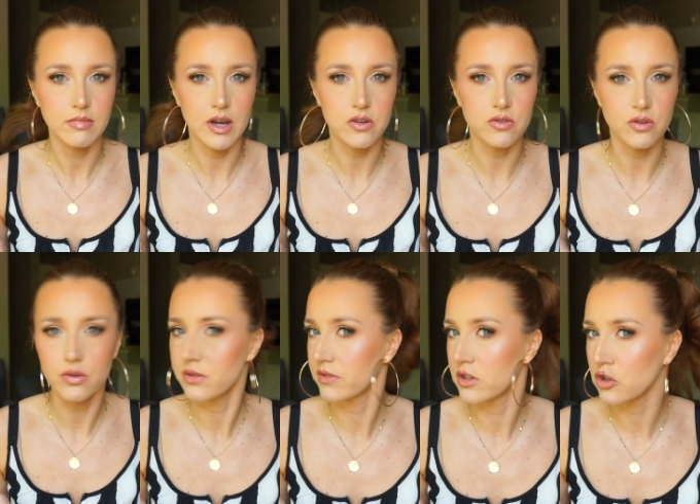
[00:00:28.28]
I don't know
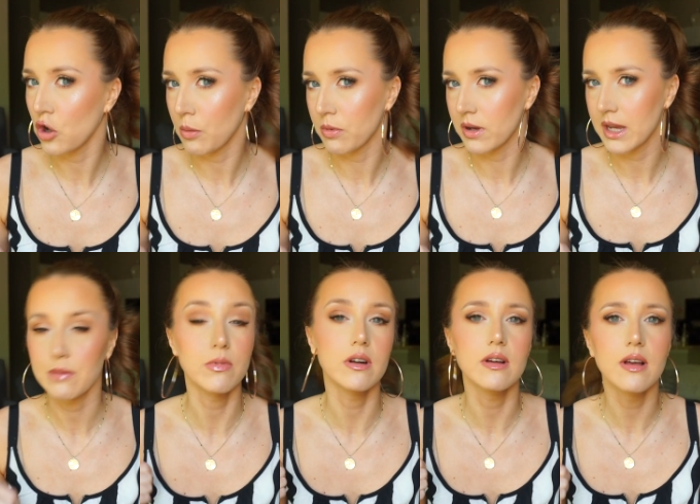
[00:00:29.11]
if they show up on
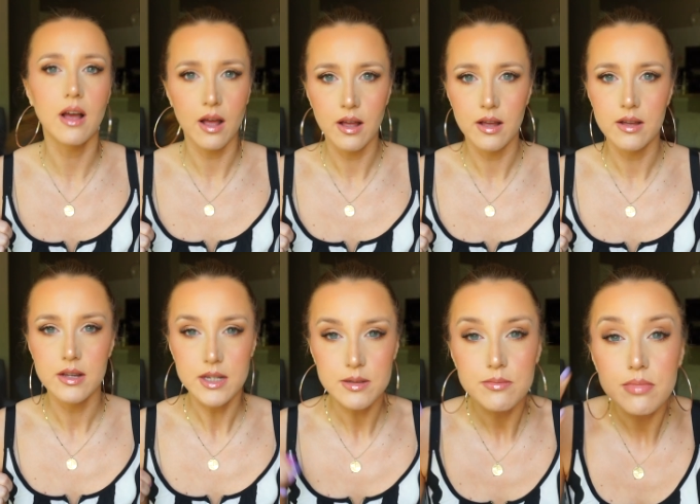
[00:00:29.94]
camera
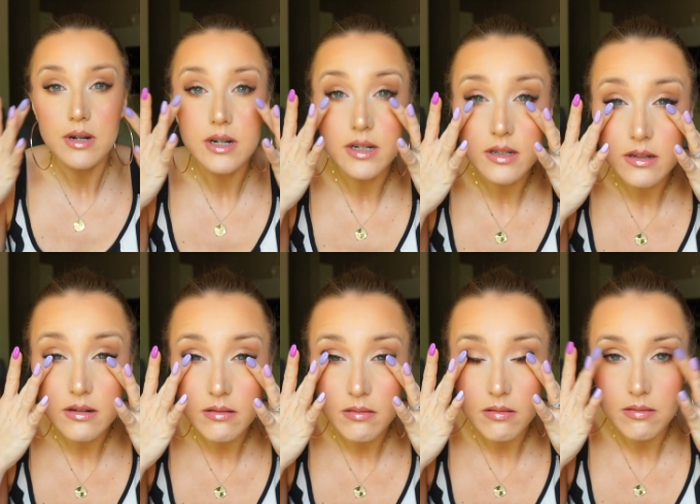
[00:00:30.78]
but
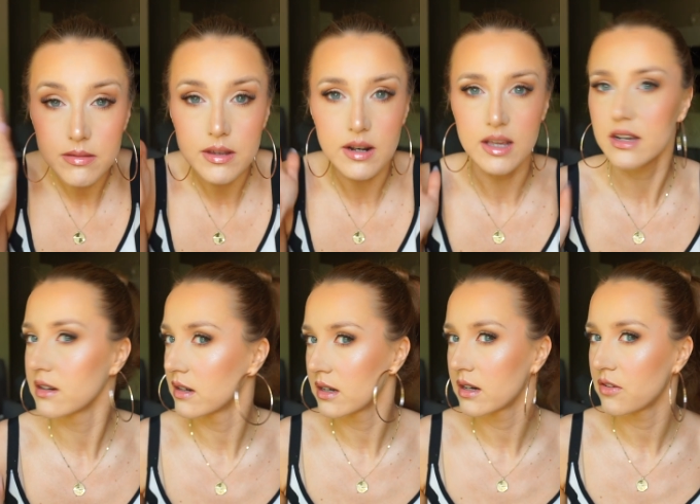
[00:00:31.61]
they're like
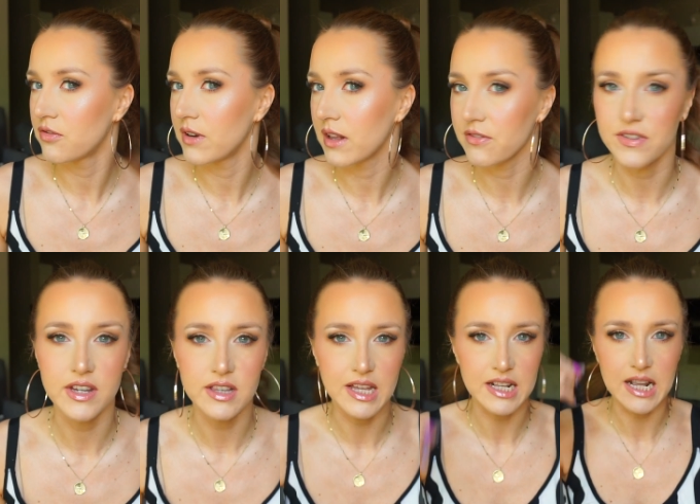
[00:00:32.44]
fluffy,
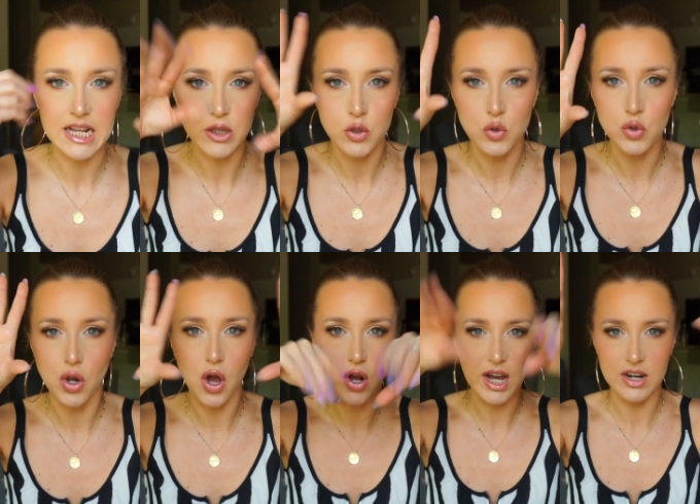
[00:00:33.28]
not like too
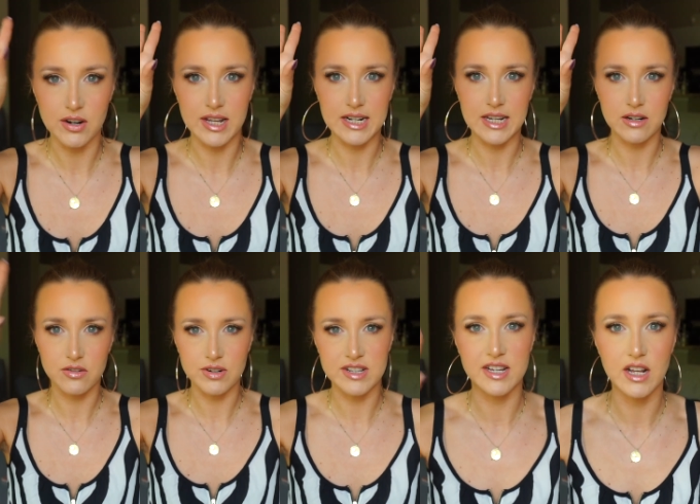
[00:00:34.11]
long. I don't like like
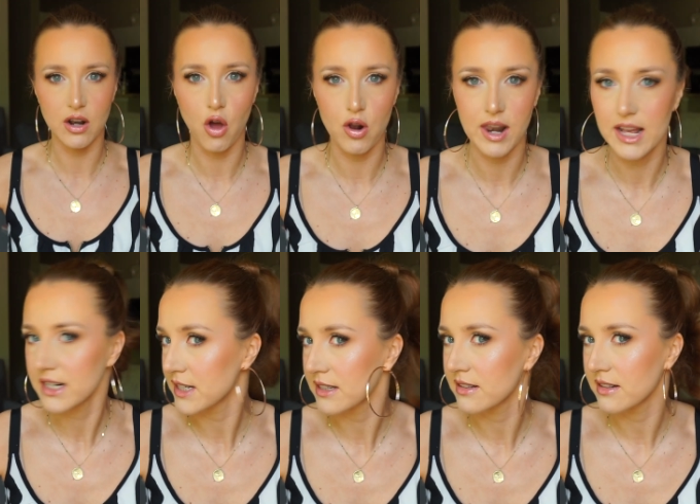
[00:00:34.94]
crazy long
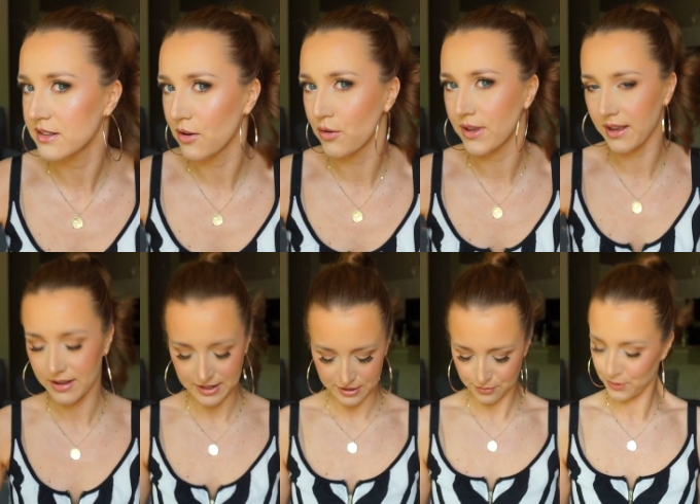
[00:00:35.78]
lashes. So yeah,
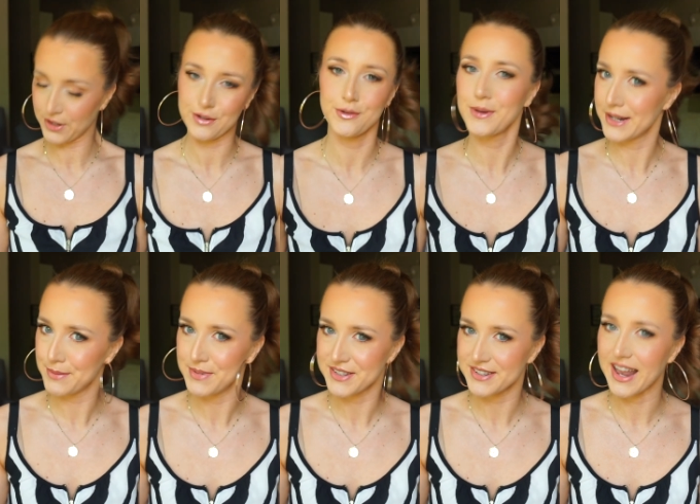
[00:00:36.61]
I just wanted to quickly
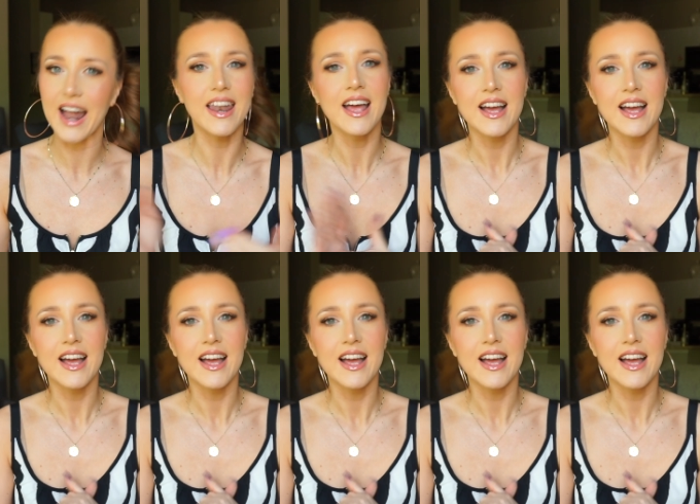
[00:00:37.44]
mention that.